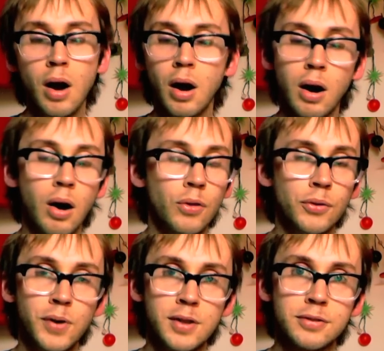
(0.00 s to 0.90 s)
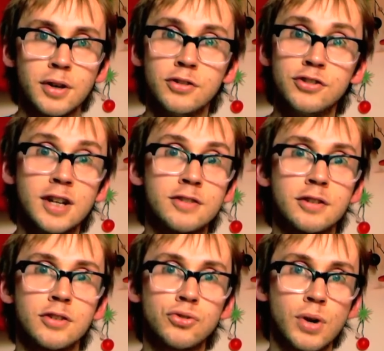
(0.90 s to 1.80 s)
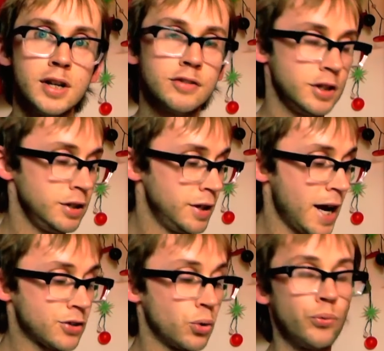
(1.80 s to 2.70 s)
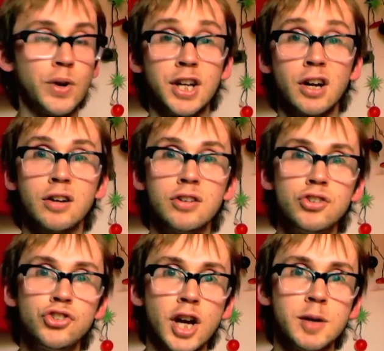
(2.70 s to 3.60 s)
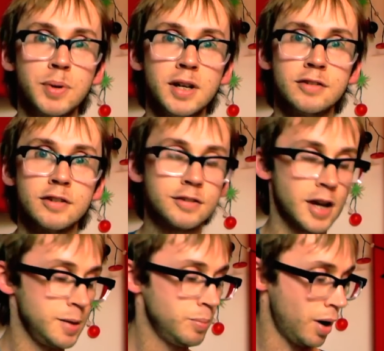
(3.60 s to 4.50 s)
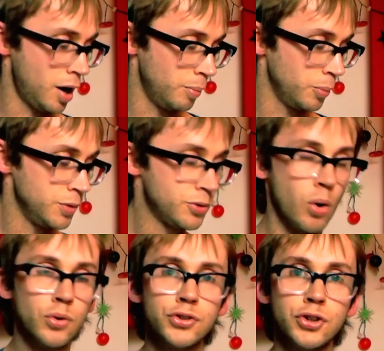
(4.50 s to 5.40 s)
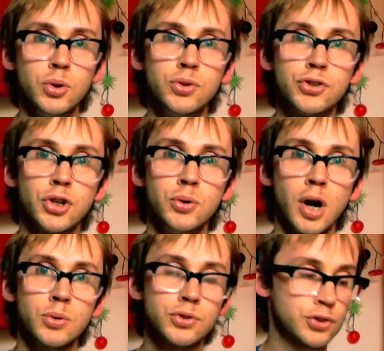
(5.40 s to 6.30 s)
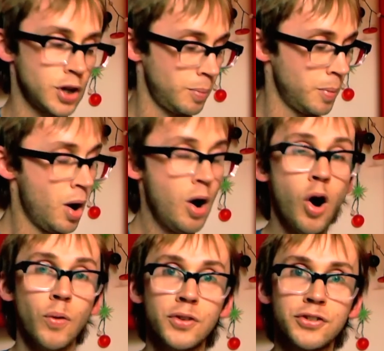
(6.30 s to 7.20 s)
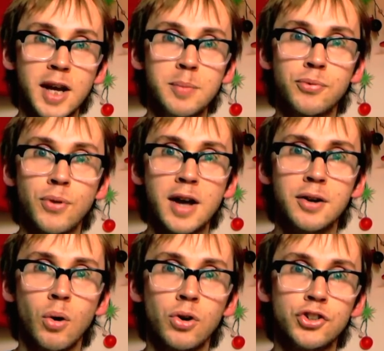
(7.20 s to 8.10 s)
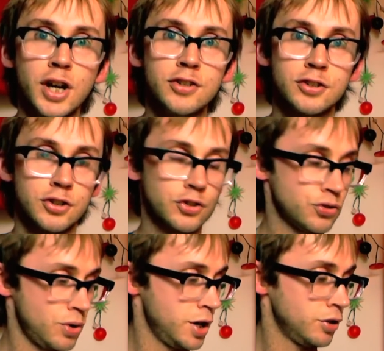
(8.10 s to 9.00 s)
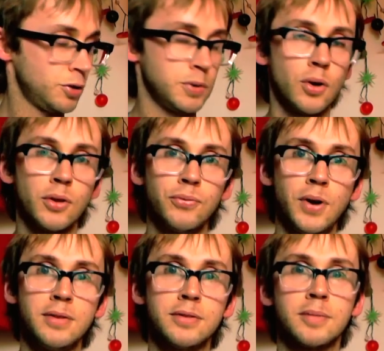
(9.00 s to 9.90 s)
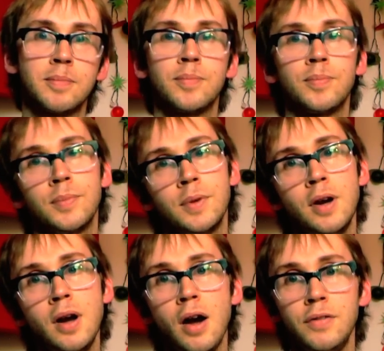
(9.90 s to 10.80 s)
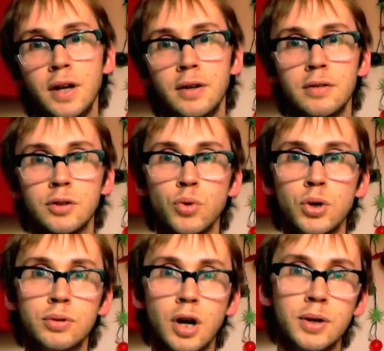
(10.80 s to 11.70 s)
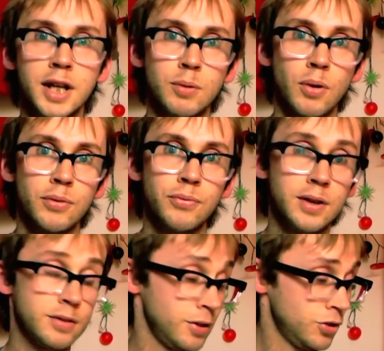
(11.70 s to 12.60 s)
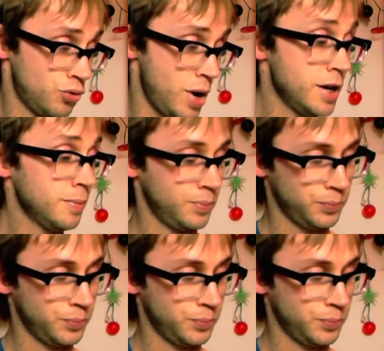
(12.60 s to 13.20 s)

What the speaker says: on the 5th and 6th strings. The actual finger shape is the same. We've got two notes on the same fret on adjacent strings. So we've got the 5th and then the root note here on the 5th string.